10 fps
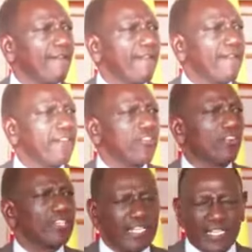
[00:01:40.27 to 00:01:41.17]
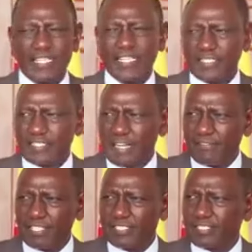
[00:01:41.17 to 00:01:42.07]
Your dedicated
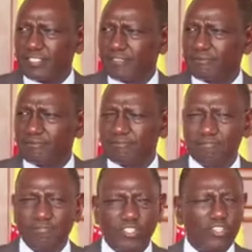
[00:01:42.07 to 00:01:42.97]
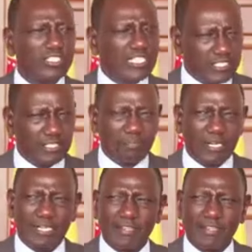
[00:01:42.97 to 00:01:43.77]
service, your discipline,